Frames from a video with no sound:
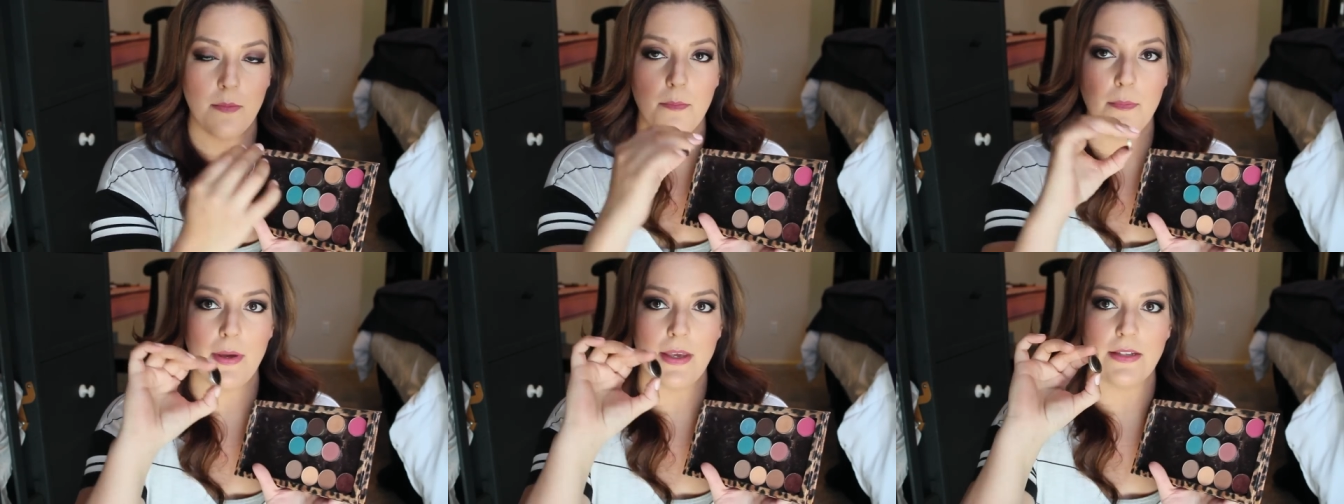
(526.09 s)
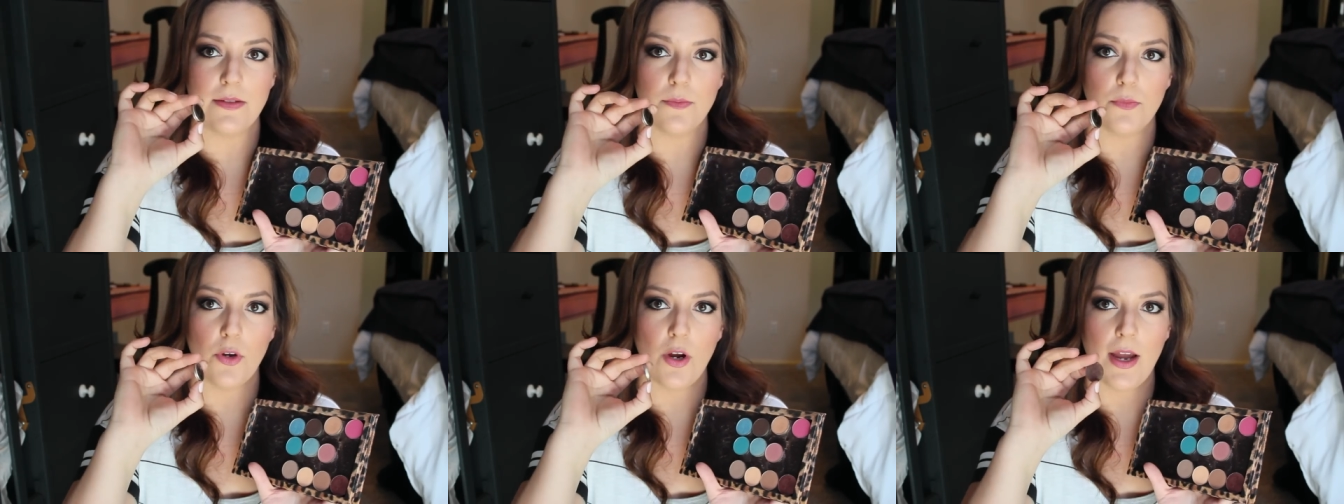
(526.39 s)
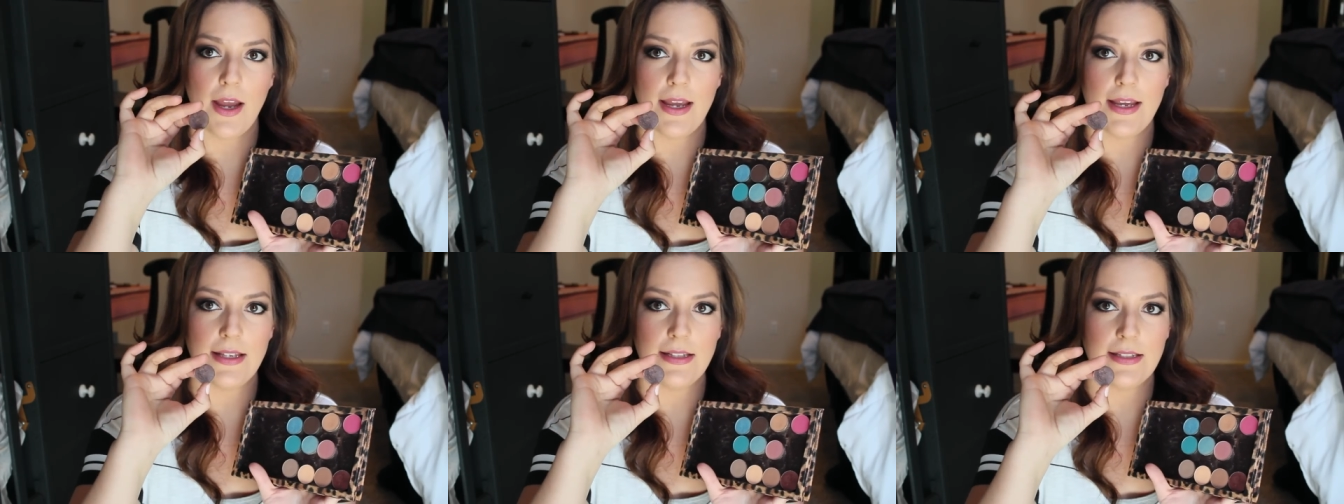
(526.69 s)

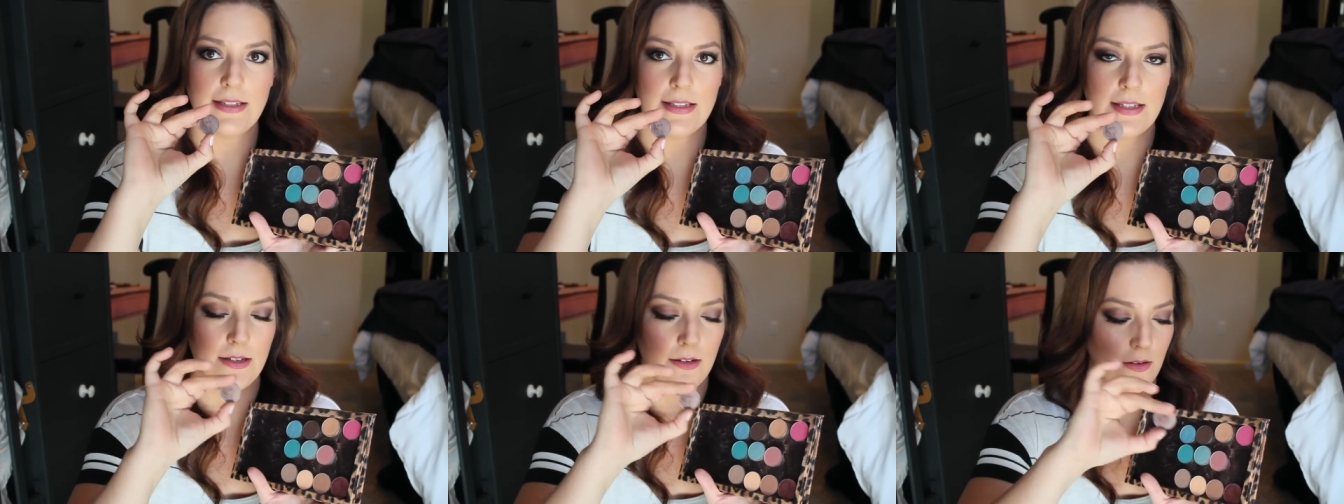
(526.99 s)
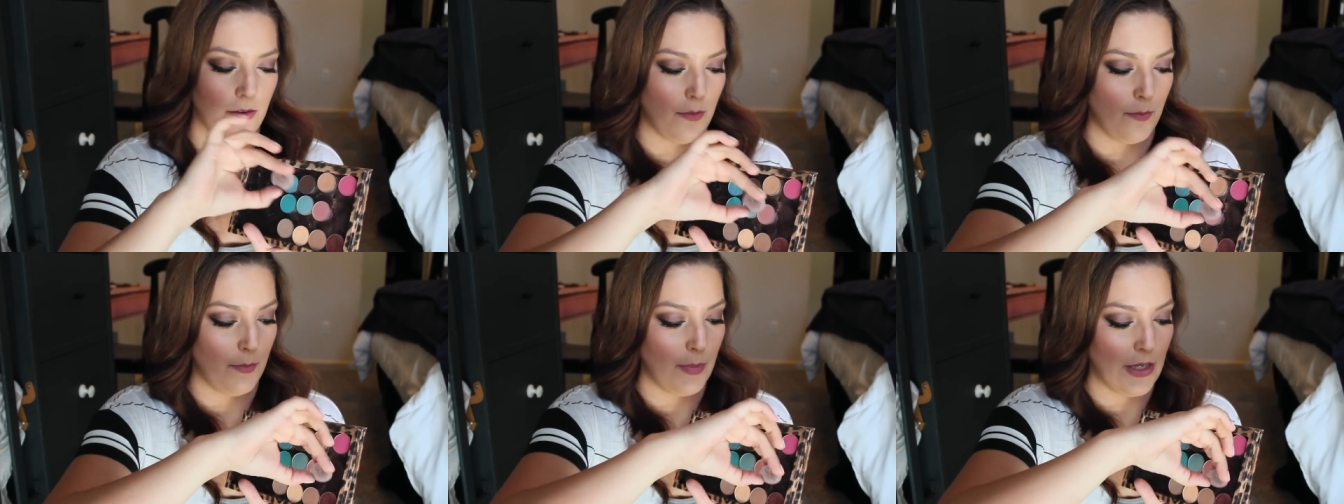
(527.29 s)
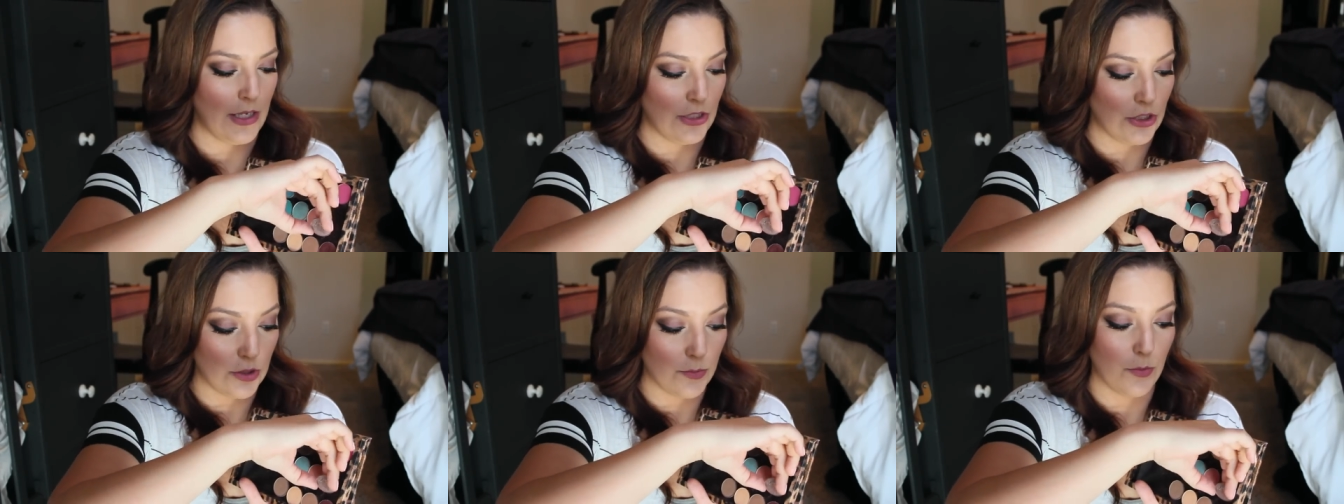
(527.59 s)
Mesmerized.
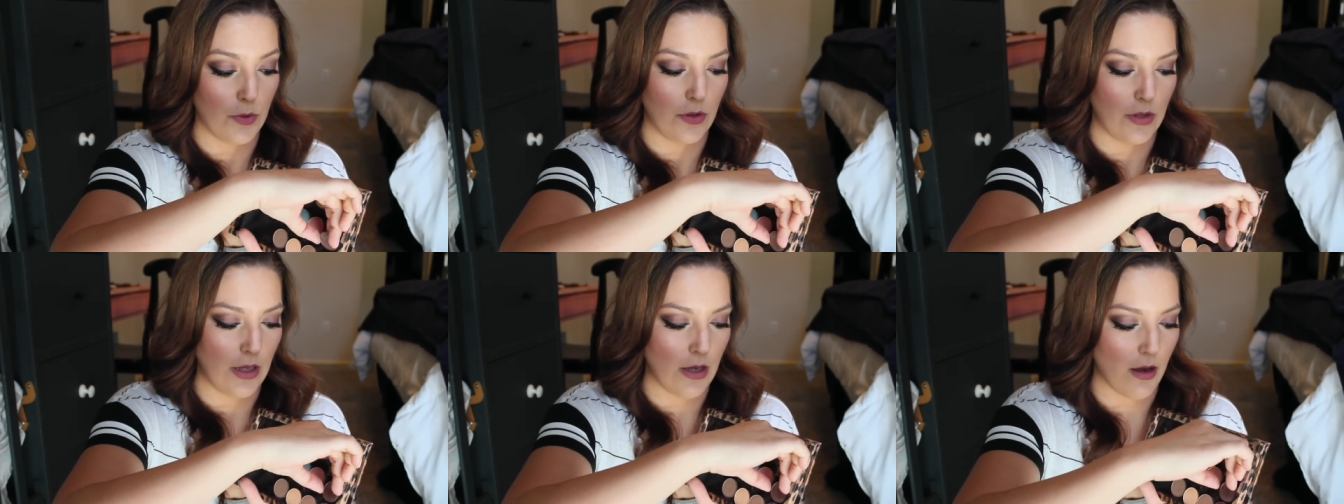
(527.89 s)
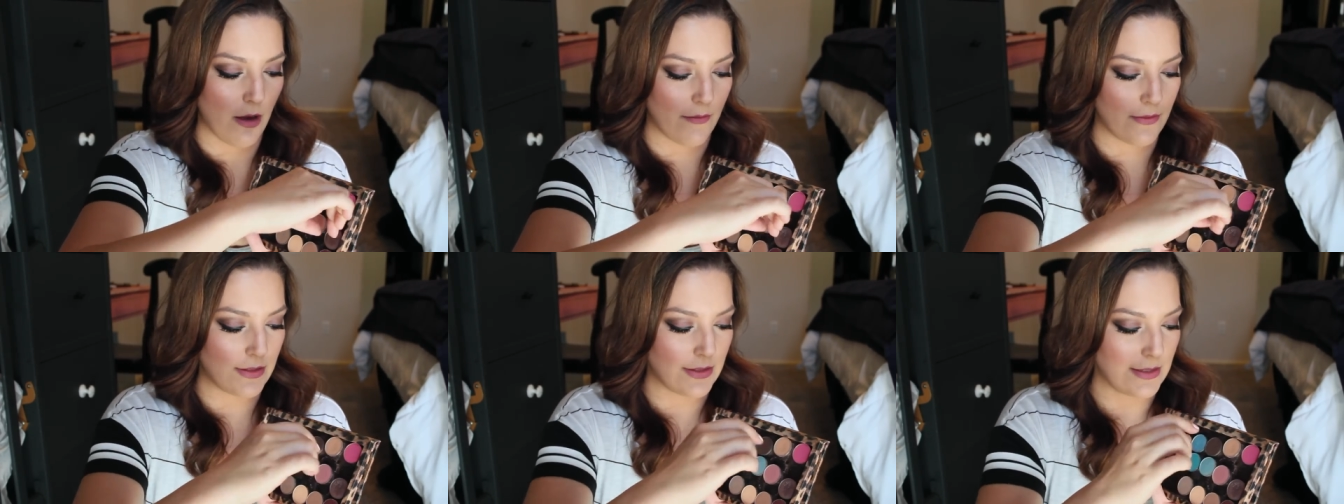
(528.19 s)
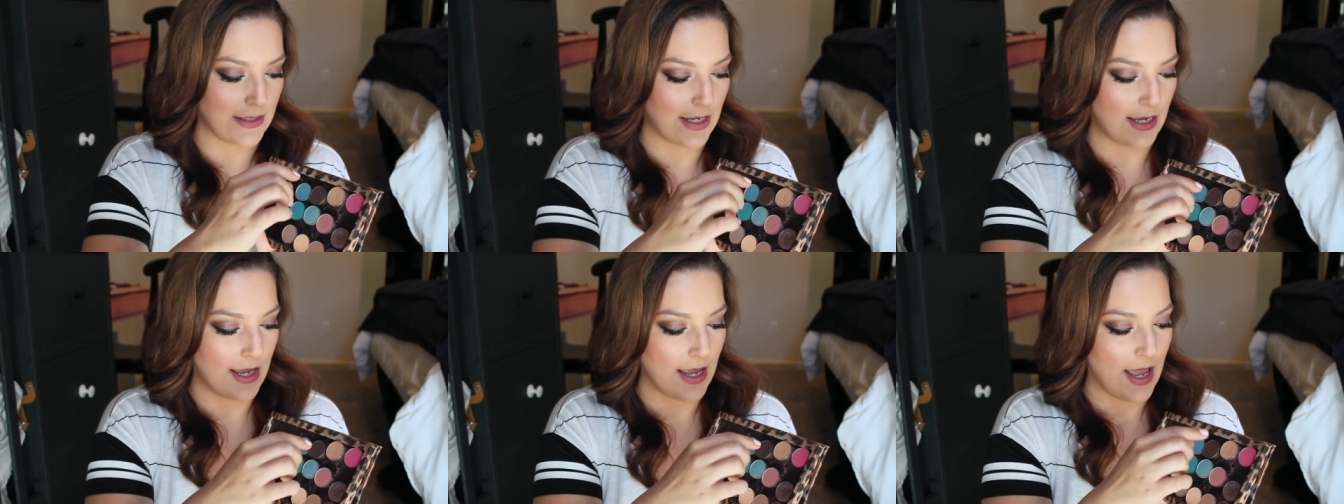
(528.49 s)
Peach Smoothie,
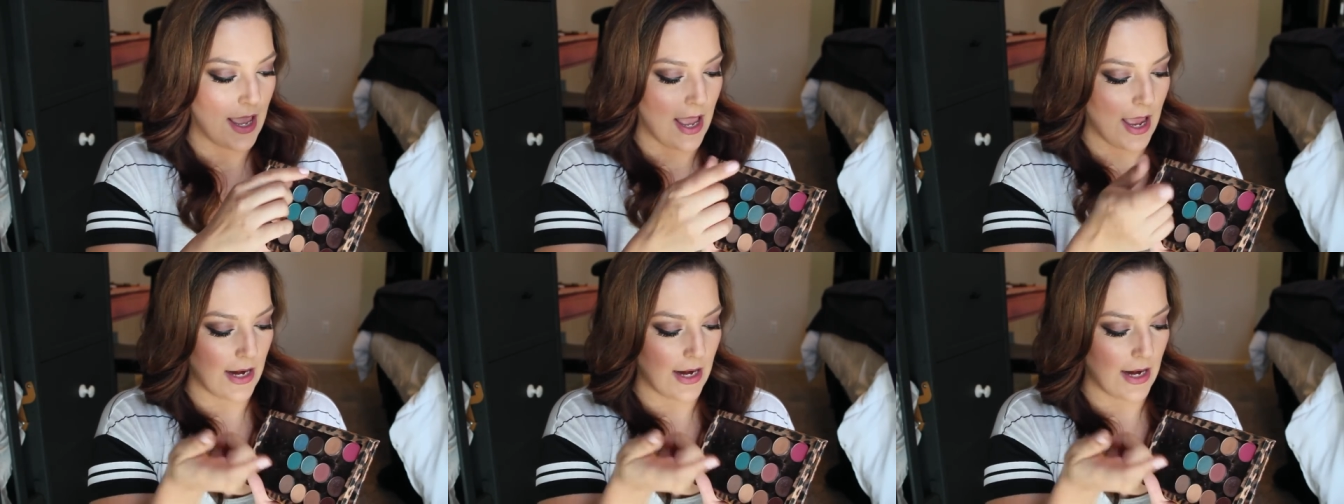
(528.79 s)
obviously.